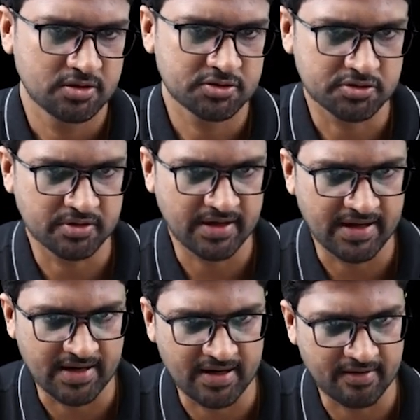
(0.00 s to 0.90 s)
should
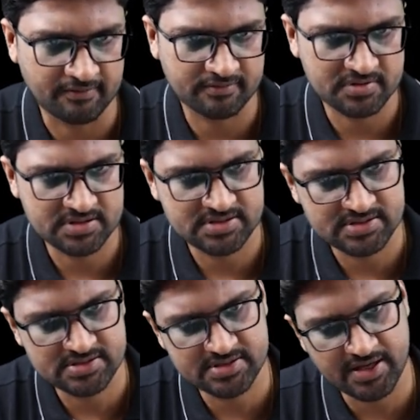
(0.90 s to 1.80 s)
have
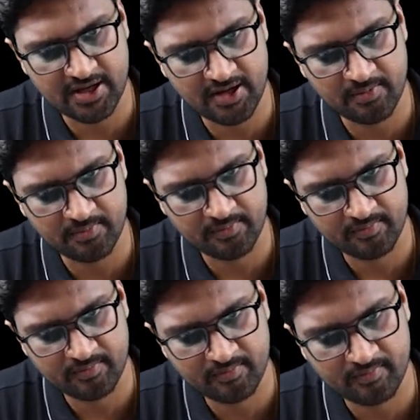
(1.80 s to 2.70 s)
same
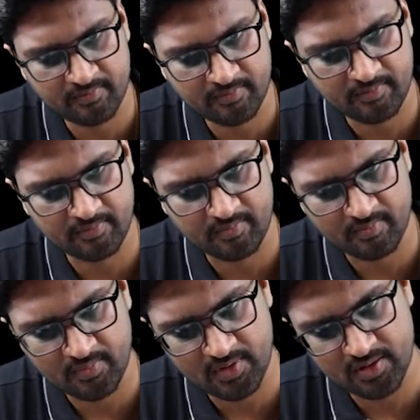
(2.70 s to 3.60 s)

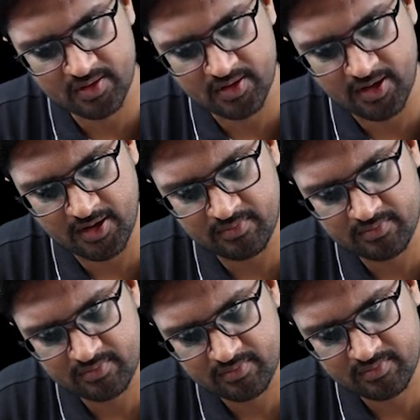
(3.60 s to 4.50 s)

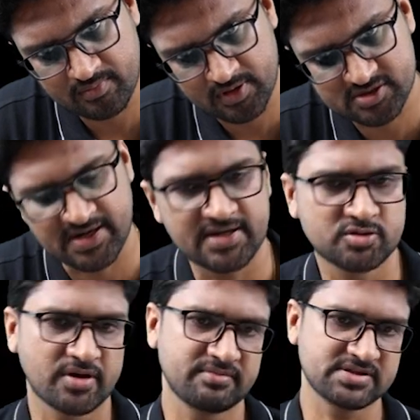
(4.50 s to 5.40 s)
name. The child
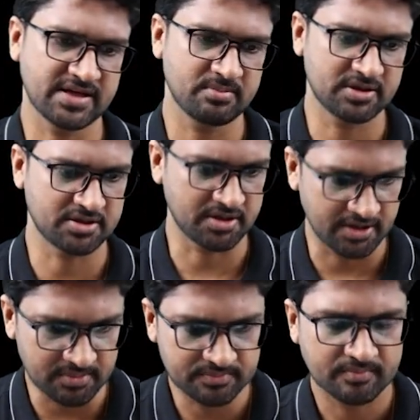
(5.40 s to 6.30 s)
should have the same method
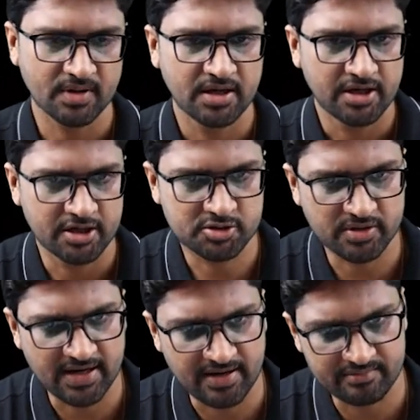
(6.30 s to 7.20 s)
name. It
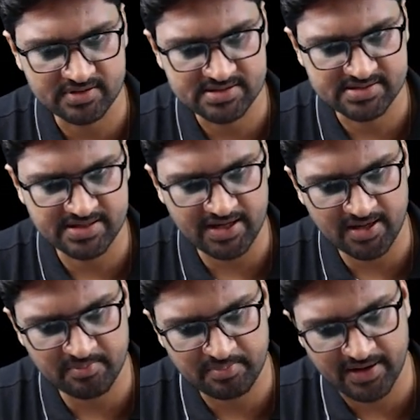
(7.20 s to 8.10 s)
should have the
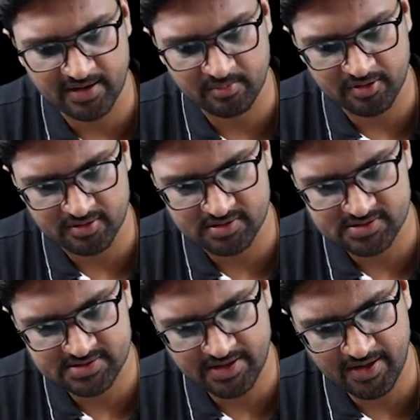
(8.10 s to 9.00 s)
same parameters,
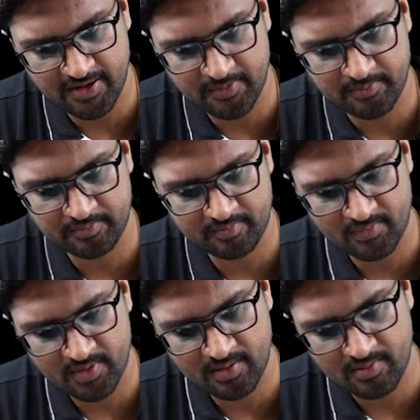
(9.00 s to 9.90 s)
same
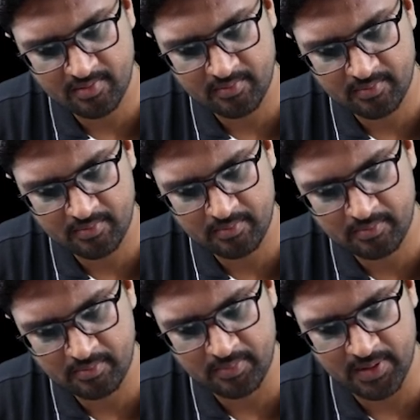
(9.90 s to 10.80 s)

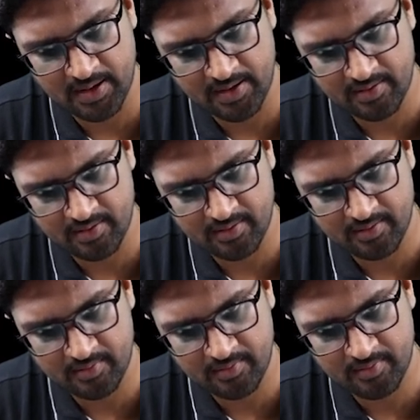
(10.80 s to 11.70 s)
parameter.